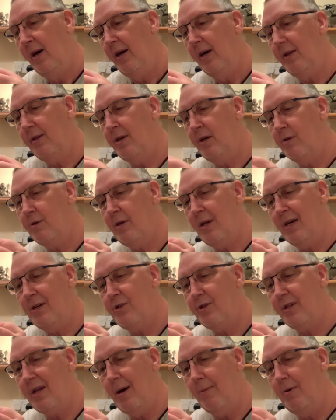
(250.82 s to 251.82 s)
it does
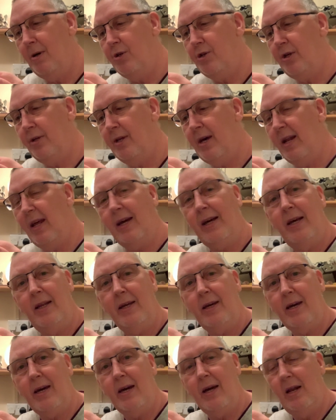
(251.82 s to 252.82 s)
less damage, and then it can
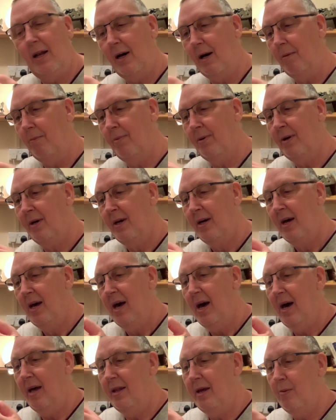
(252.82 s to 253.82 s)
heal up.
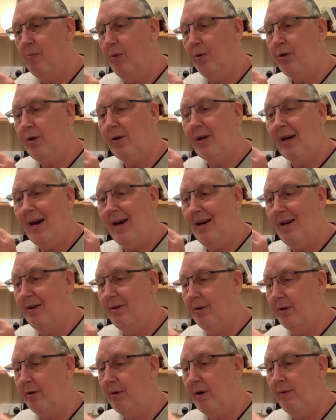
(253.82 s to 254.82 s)
And then what you
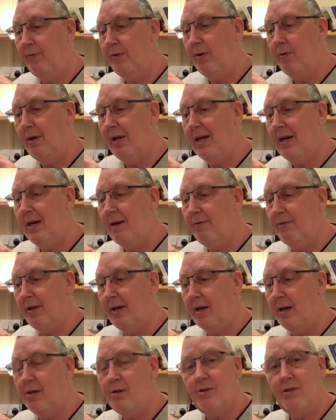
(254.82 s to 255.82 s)
can do, if you leave
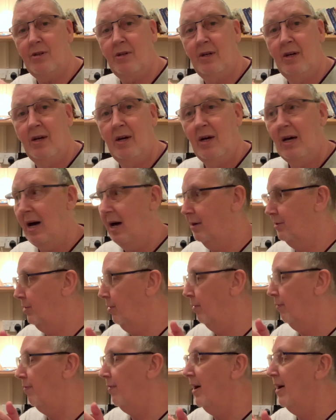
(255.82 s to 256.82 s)
these, as
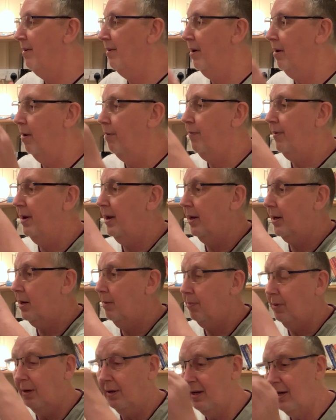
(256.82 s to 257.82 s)
I found out, I found a
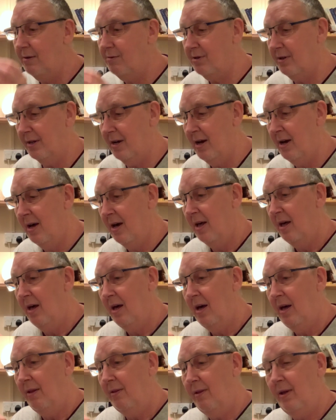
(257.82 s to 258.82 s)
couple of leaves in there,
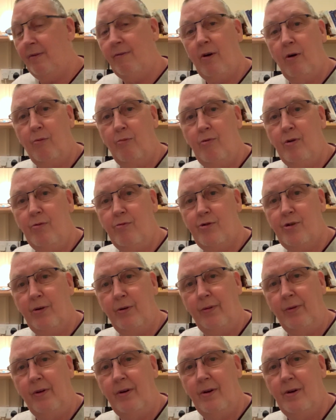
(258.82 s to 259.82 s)
they've got roots
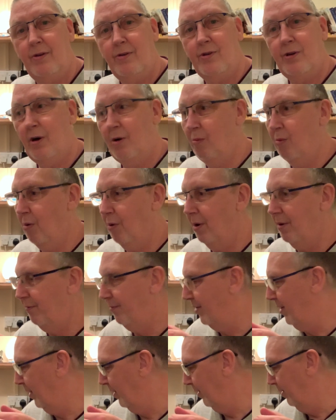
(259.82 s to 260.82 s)
on. So what
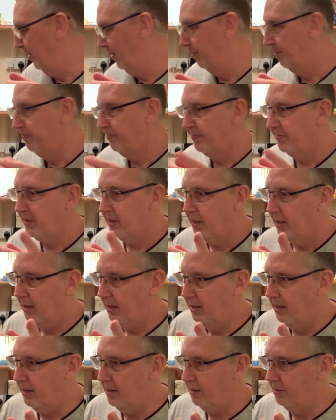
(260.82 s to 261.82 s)
I've done
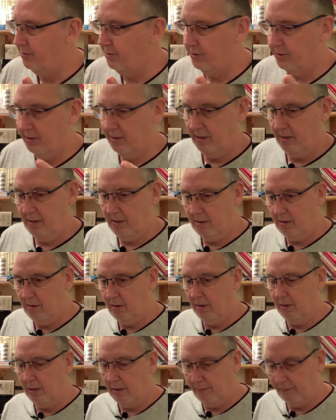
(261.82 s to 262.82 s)
is
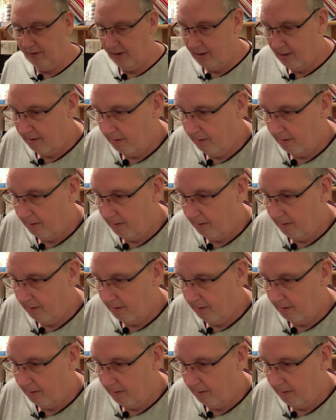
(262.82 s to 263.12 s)
I've